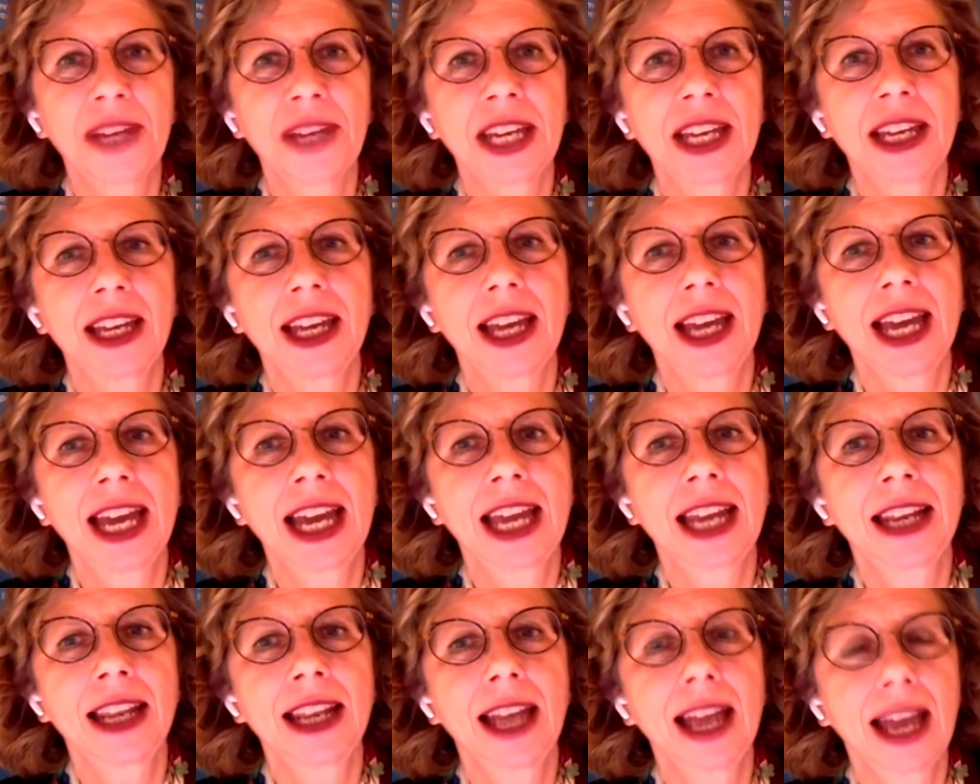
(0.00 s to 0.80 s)

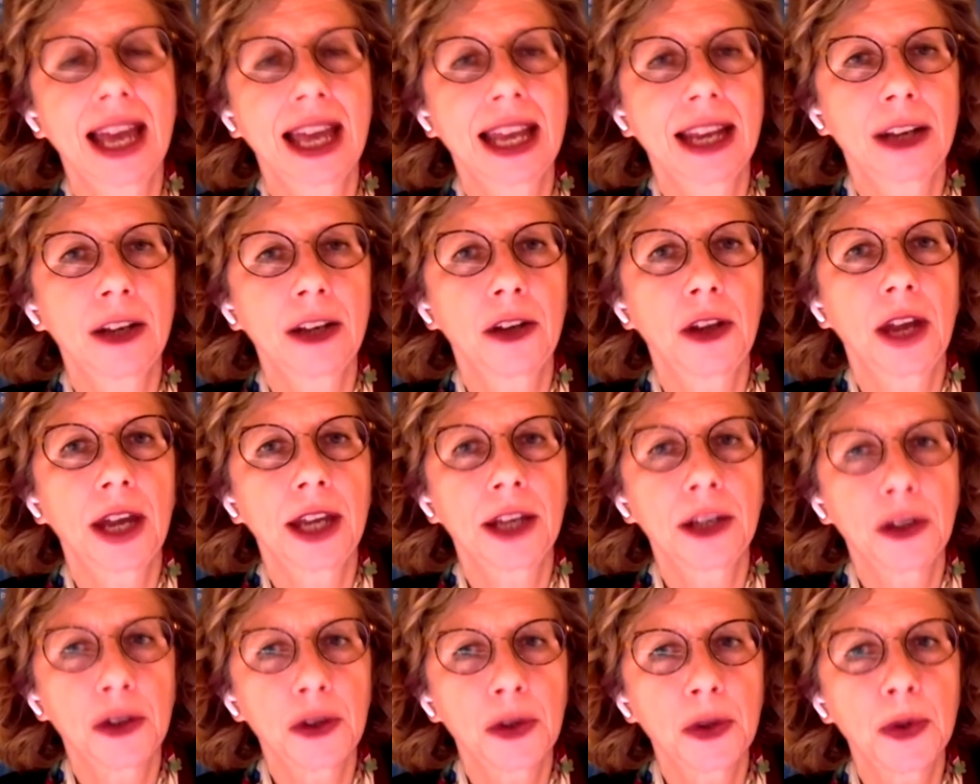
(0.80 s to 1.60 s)

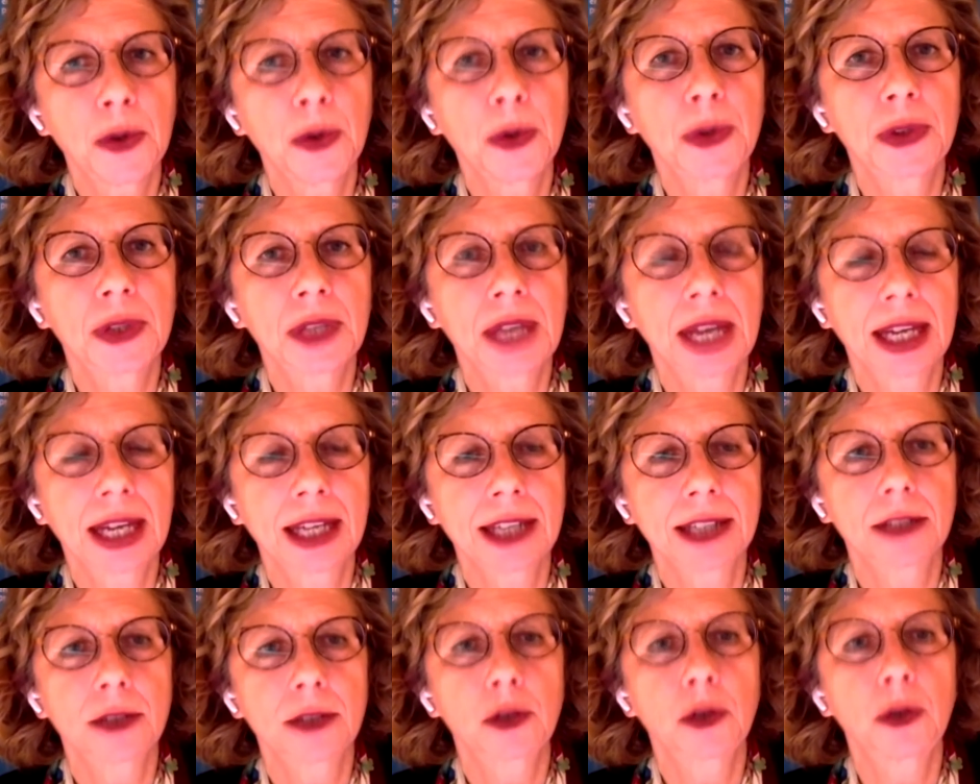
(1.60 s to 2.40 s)
and use
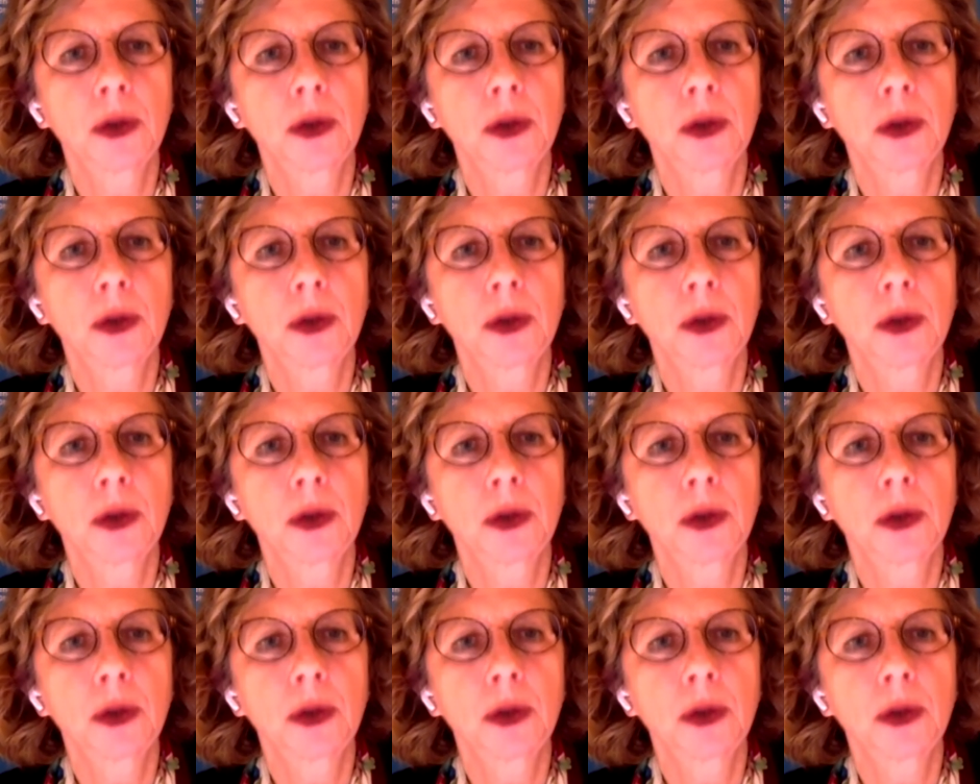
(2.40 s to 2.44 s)
that